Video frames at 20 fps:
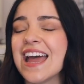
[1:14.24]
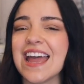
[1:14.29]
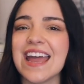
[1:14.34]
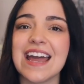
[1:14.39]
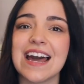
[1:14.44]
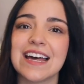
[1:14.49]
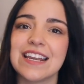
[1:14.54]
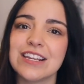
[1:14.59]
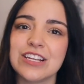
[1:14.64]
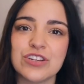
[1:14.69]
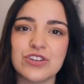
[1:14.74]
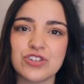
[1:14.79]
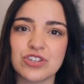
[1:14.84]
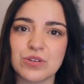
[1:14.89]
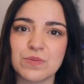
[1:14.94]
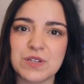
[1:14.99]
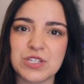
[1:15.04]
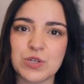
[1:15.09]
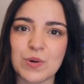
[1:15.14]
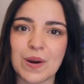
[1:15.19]
And
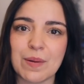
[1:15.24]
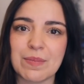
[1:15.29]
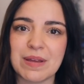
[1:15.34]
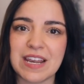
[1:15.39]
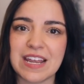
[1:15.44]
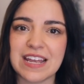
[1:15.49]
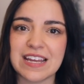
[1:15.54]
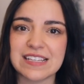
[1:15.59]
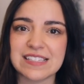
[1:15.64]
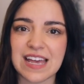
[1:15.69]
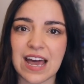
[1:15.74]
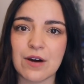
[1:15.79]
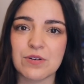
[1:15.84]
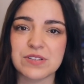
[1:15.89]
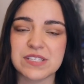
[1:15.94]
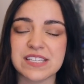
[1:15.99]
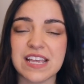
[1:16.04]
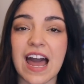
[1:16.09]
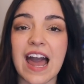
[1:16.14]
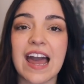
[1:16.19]
usually we do our meetings
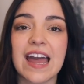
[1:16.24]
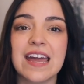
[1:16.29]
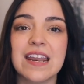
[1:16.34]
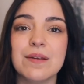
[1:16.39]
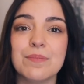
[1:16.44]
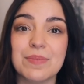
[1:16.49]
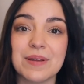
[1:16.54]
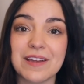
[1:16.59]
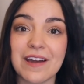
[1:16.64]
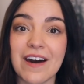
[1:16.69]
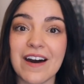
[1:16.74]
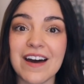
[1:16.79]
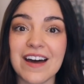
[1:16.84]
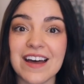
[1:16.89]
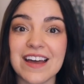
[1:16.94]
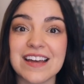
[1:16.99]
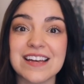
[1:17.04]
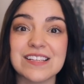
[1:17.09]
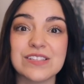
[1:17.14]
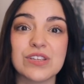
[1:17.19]
outside
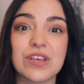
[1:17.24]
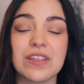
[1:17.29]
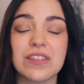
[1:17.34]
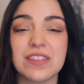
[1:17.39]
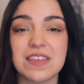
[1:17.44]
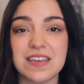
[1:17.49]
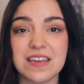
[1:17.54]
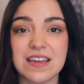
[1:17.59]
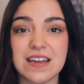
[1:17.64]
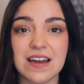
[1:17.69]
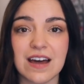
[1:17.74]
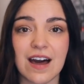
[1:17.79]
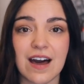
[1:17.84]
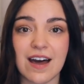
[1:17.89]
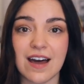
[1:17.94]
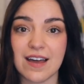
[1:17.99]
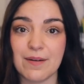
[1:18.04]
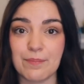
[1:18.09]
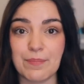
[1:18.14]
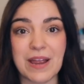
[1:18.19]
because the
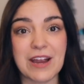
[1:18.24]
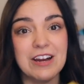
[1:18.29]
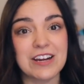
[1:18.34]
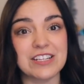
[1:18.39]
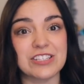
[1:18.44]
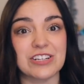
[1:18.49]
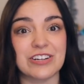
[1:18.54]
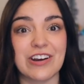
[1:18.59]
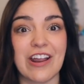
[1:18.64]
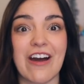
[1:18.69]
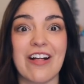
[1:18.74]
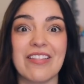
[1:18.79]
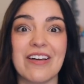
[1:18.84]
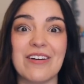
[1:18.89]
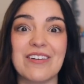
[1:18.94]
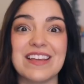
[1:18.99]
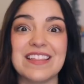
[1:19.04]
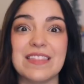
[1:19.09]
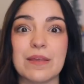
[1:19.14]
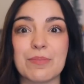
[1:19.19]
uh, parents are not
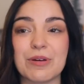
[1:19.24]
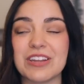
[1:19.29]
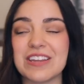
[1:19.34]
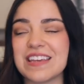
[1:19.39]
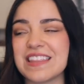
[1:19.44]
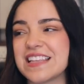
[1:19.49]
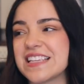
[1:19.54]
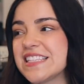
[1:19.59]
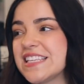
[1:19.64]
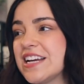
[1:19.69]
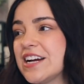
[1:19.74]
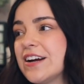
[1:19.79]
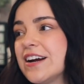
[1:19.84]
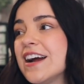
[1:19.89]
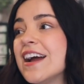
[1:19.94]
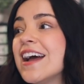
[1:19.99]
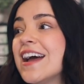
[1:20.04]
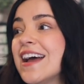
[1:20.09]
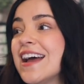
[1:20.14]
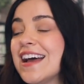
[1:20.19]
allowed in the building this
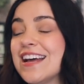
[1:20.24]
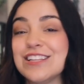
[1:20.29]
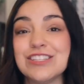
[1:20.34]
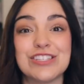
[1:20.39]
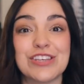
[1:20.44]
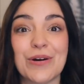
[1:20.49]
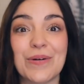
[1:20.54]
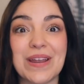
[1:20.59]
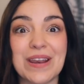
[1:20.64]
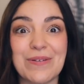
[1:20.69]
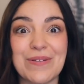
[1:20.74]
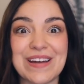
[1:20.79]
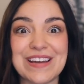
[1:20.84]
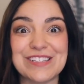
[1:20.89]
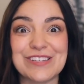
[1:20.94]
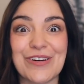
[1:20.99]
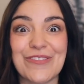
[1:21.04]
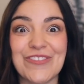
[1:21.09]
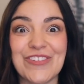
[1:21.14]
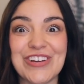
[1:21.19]
year. And so
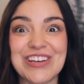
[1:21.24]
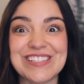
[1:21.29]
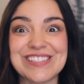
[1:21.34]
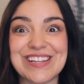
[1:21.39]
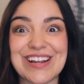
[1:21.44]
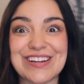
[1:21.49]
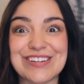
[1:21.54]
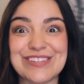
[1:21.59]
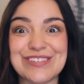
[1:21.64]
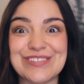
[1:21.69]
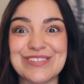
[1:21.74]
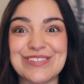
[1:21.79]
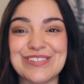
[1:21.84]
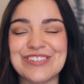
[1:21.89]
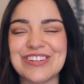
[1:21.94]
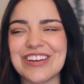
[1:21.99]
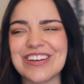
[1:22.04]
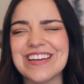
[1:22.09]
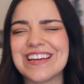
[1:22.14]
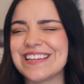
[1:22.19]
anyways, hopefully it's not too, too
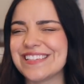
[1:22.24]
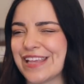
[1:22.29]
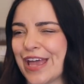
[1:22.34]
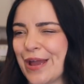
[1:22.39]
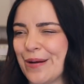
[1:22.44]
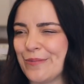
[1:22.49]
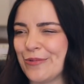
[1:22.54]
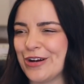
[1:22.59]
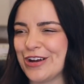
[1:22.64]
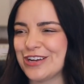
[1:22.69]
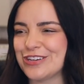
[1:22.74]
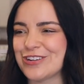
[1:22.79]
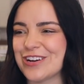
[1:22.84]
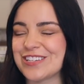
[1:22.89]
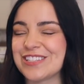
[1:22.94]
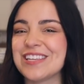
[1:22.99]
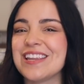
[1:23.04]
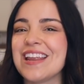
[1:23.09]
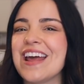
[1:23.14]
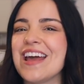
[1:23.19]
chilly because I am wearing a
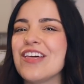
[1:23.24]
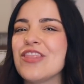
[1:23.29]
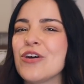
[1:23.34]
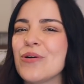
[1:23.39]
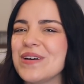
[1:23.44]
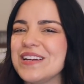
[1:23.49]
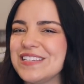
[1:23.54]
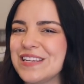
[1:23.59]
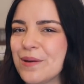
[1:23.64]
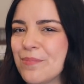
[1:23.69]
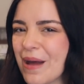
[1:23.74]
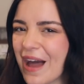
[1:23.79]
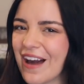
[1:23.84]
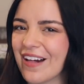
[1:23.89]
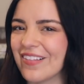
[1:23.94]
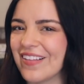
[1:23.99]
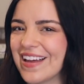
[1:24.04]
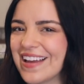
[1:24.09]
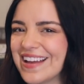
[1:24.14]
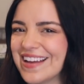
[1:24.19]
dress today, though I did
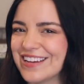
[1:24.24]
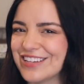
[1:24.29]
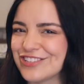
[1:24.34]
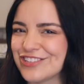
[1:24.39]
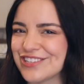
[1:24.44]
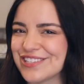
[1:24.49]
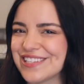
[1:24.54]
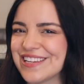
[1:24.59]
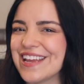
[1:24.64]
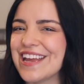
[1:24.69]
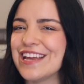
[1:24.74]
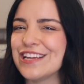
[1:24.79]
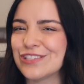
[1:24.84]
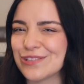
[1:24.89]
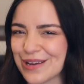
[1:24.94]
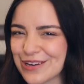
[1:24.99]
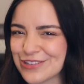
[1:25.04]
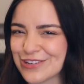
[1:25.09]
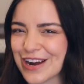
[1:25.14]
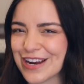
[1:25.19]
pack leggings just in case,
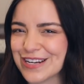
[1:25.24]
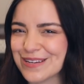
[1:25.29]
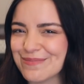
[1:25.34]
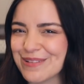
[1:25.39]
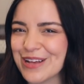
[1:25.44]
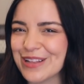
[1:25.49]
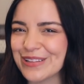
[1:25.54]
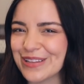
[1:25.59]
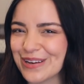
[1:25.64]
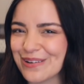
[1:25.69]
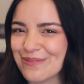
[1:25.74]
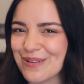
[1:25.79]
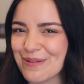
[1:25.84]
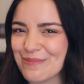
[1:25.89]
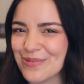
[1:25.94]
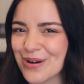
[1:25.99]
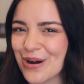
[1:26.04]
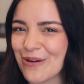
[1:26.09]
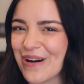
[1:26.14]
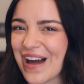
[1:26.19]
so I tried to be a little
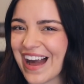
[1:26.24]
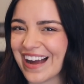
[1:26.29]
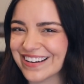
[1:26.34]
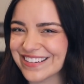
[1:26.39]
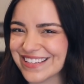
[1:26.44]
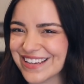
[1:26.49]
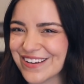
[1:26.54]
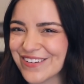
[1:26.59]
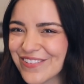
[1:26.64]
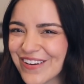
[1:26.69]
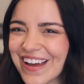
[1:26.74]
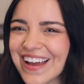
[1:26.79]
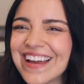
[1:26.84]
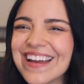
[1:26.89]
bit proactive.